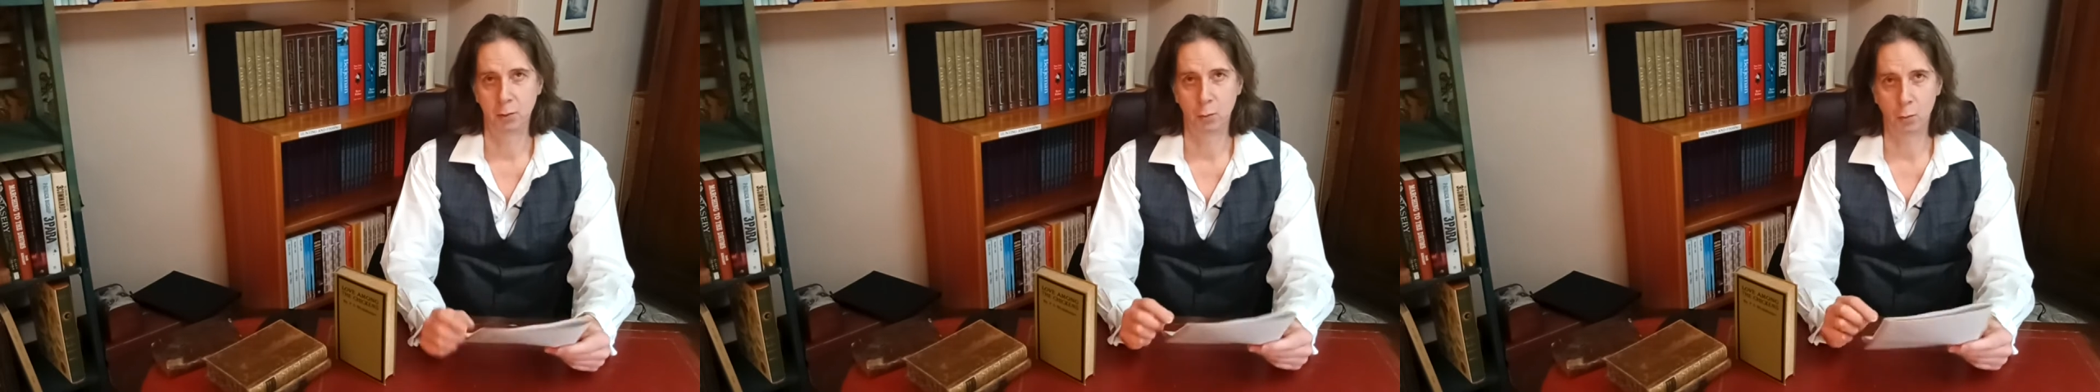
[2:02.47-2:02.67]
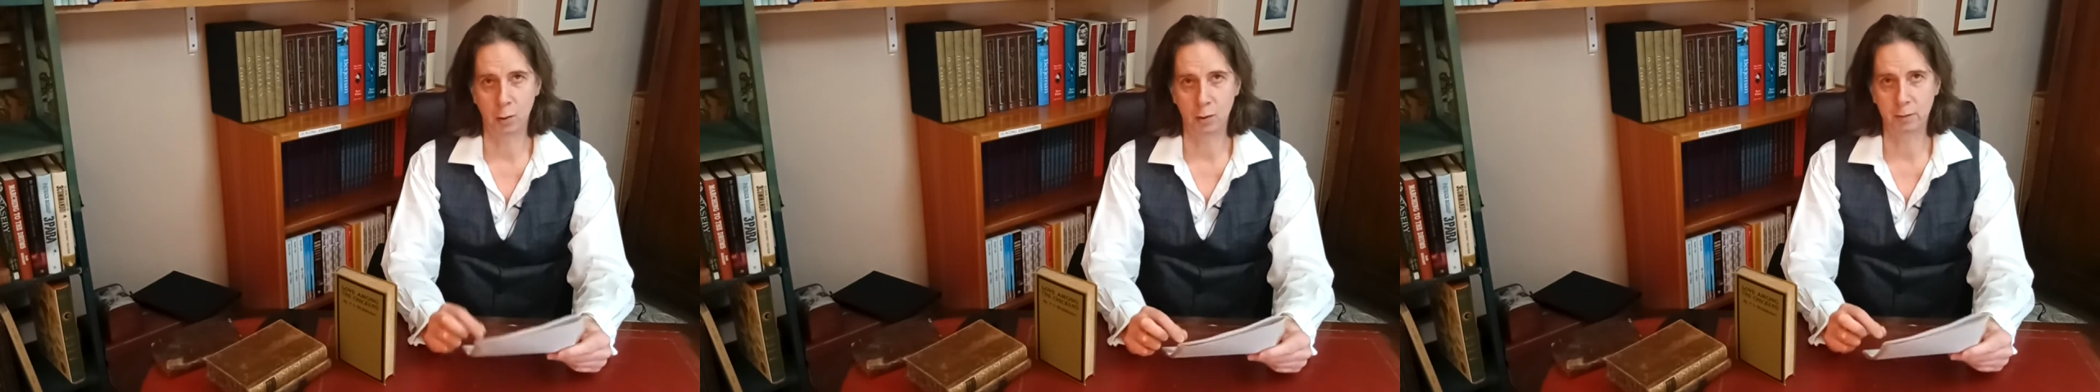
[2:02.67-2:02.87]

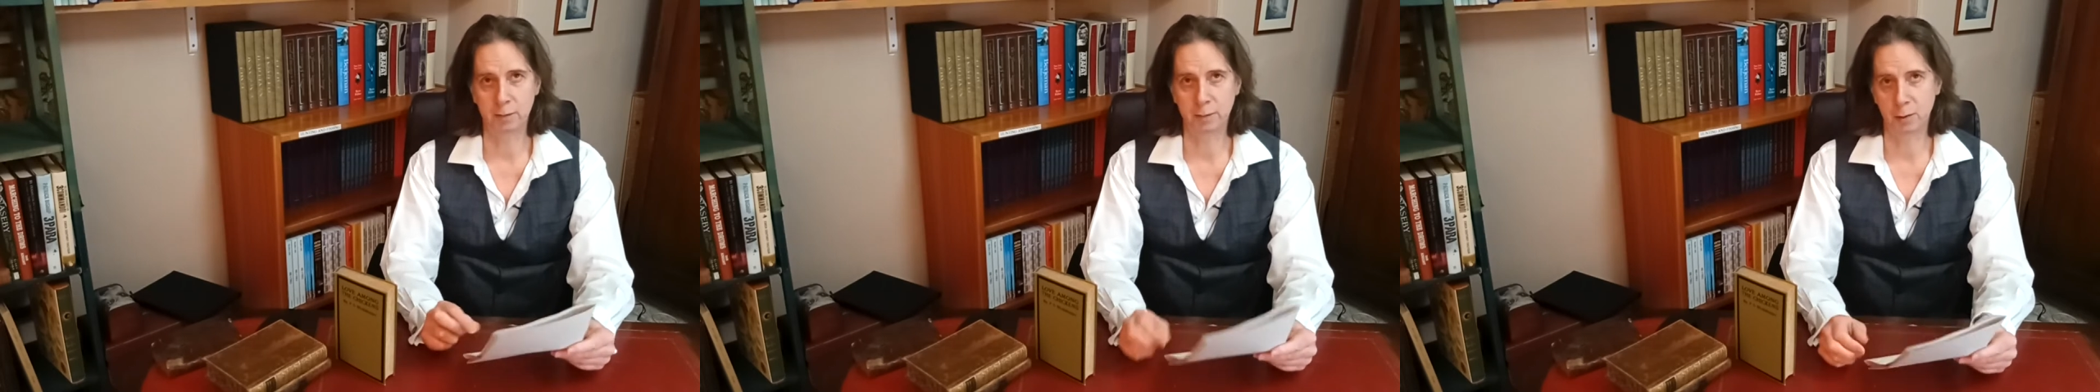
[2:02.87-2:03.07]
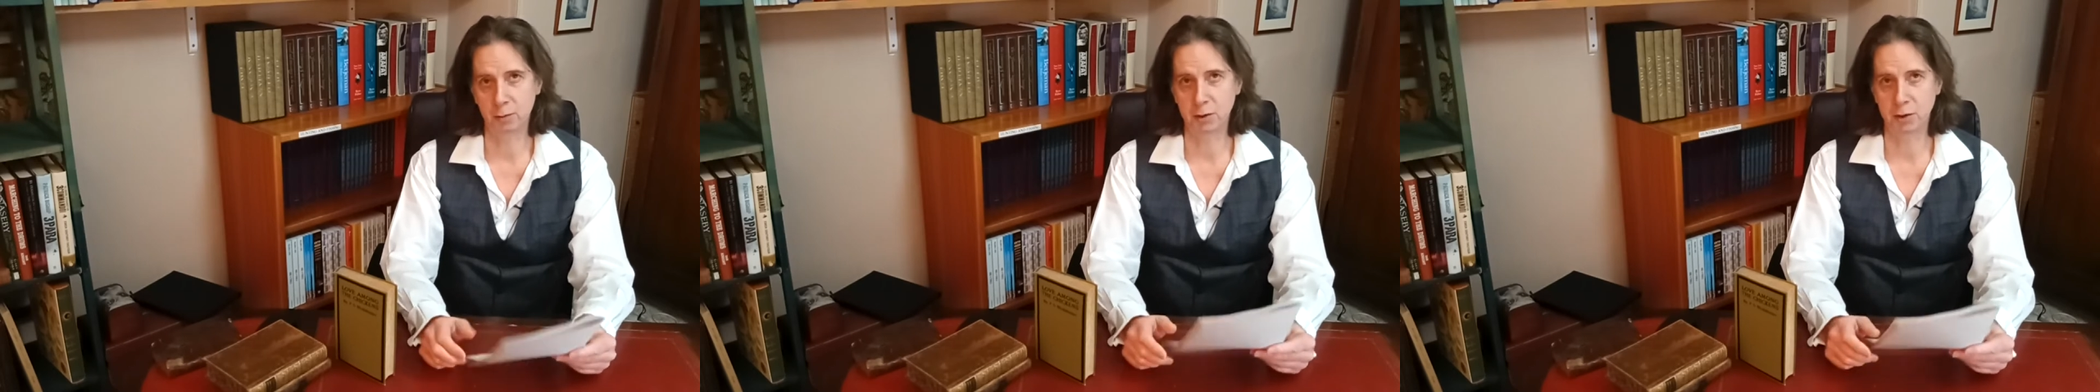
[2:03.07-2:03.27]
But
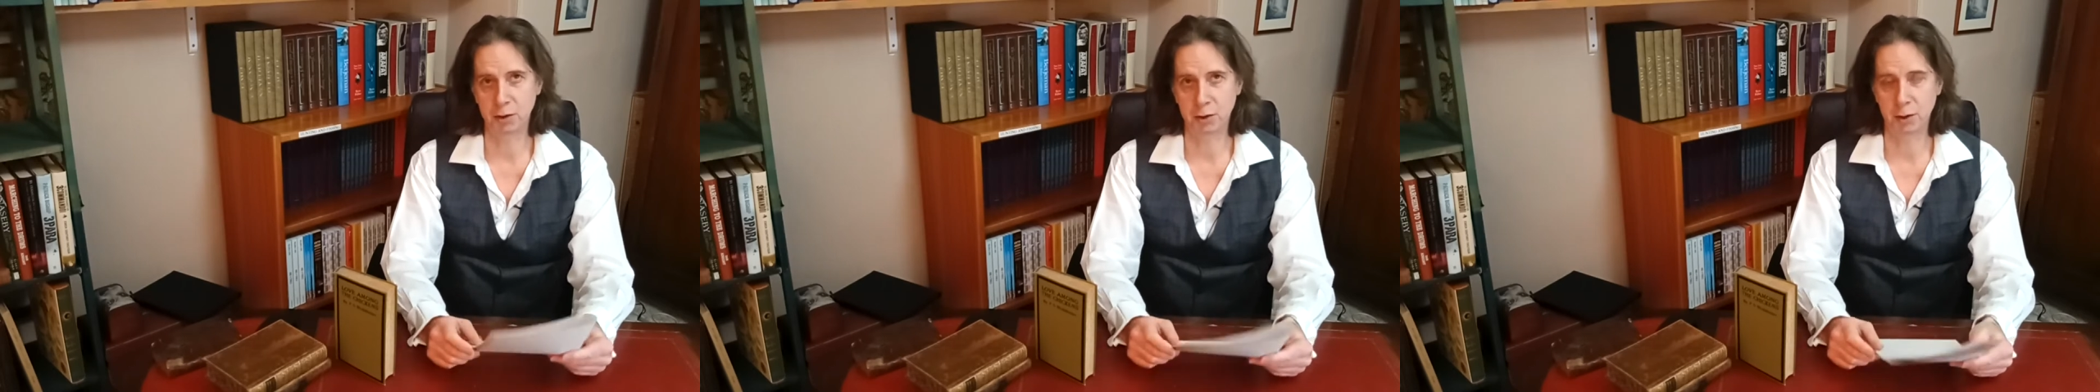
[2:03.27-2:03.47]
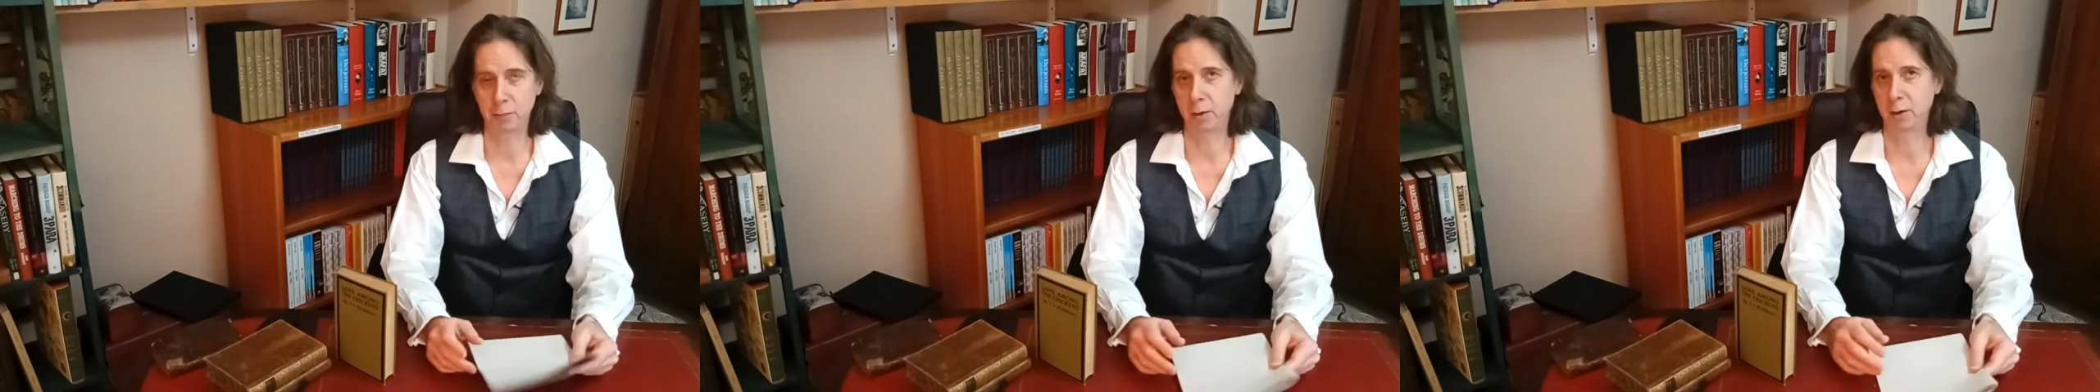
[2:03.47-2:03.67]
one
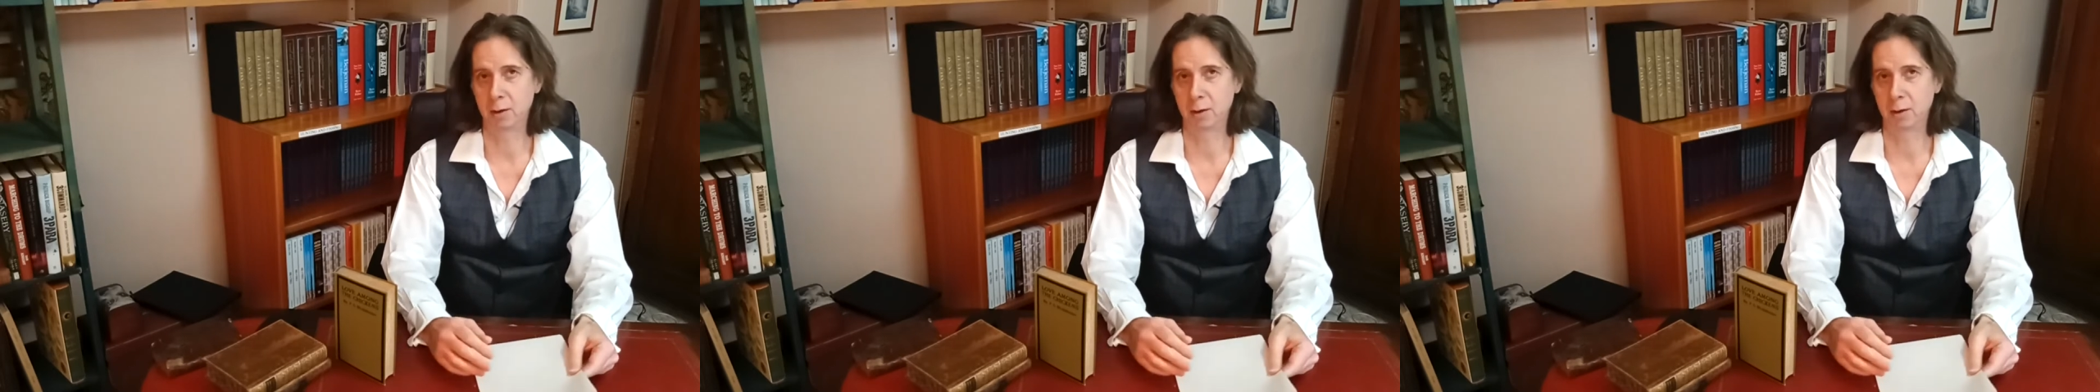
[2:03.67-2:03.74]
folded sheet